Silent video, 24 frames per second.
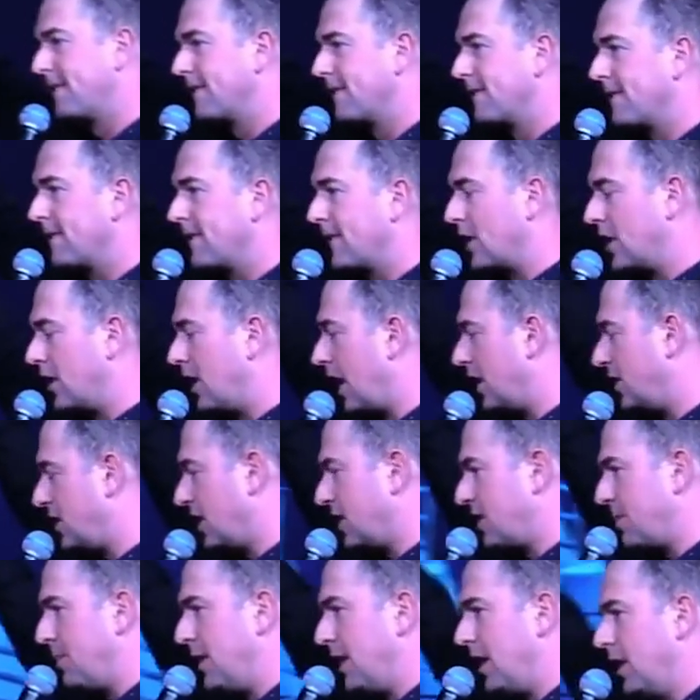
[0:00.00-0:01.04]
Not just
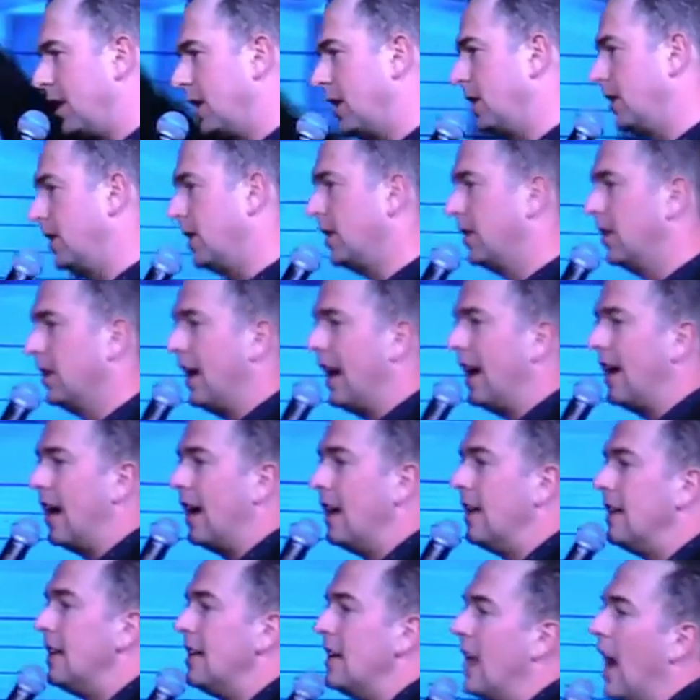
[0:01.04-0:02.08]
me. Good, good, good. I,
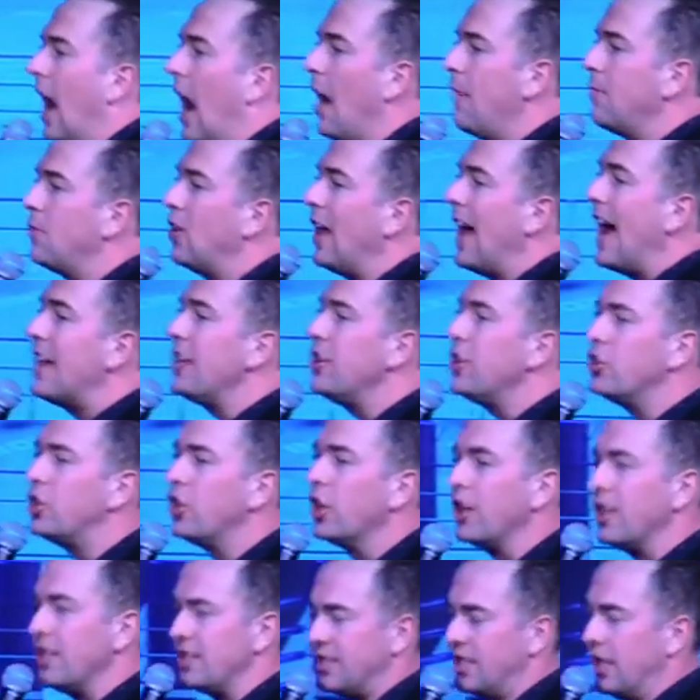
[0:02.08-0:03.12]
I, am glad you took
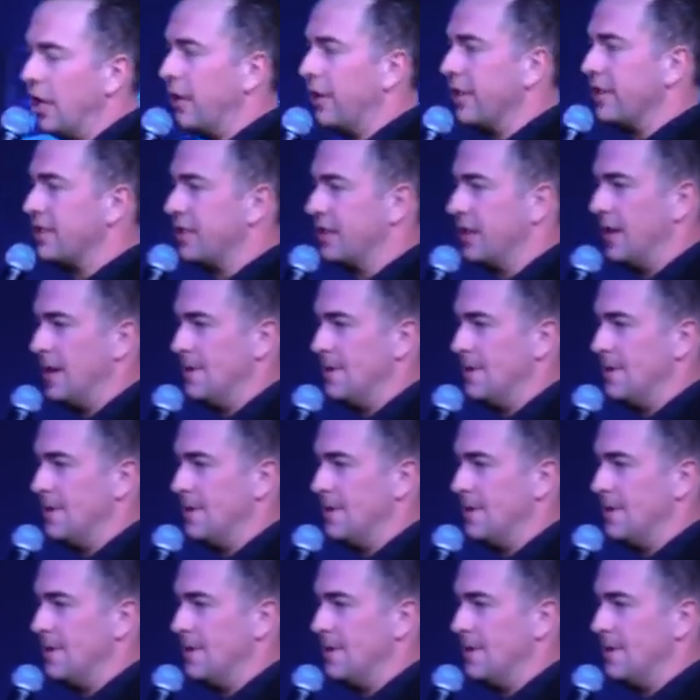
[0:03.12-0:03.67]
it seriously.